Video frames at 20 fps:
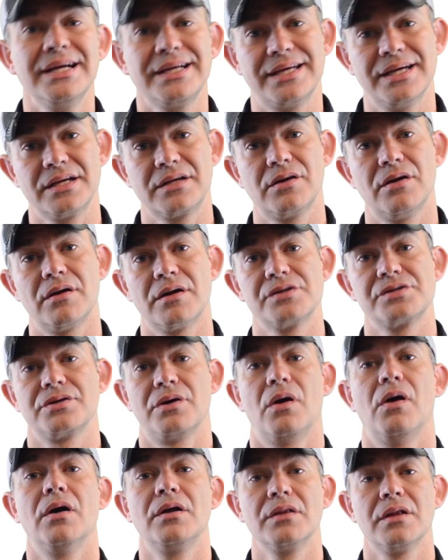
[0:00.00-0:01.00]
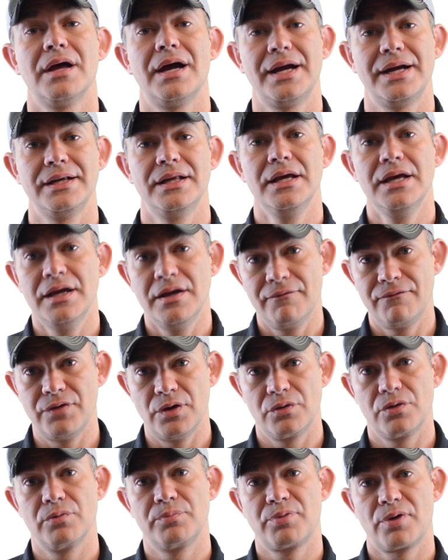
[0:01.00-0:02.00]
get cars online,
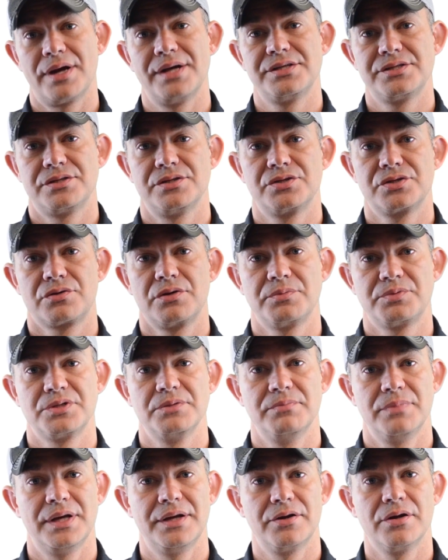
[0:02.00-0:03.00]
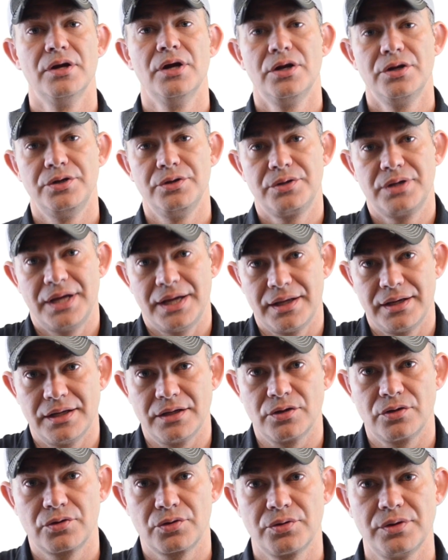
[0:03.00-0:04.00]
photo price description better, you can
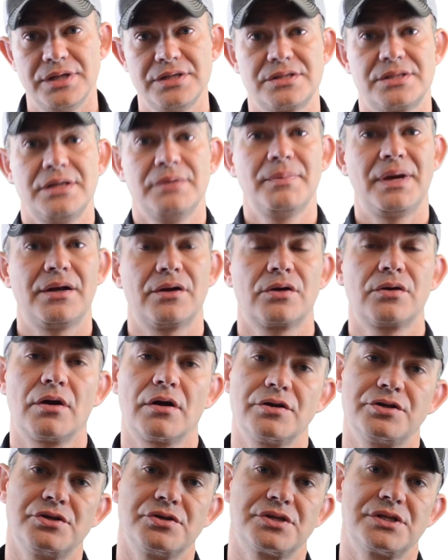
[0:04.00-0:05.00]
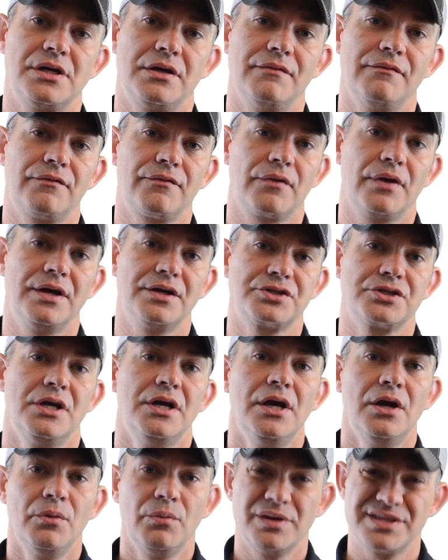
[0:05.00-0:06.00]
increase the amount of cars you're selling fresh,
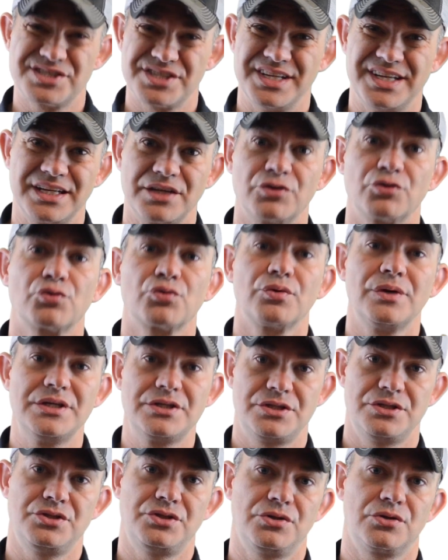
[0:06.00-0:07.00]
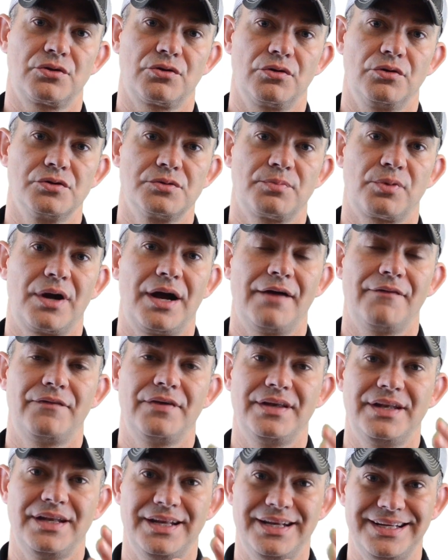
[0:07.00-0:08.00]
which then increases your gross
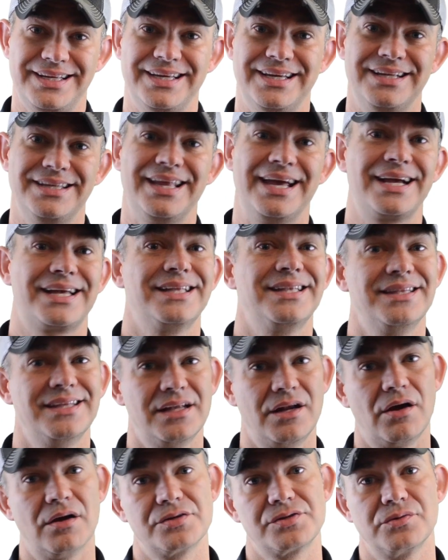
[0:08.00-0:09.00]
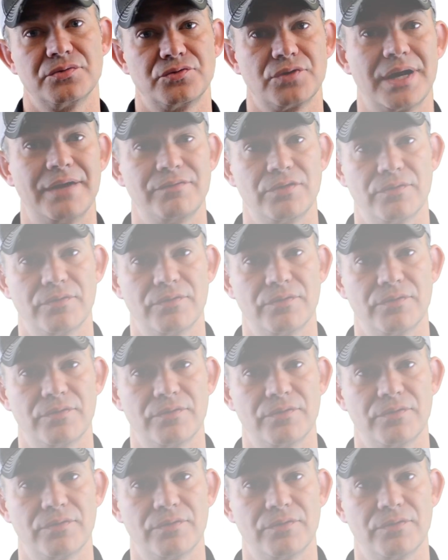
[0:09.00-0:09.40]
profit. And again, that can then also drive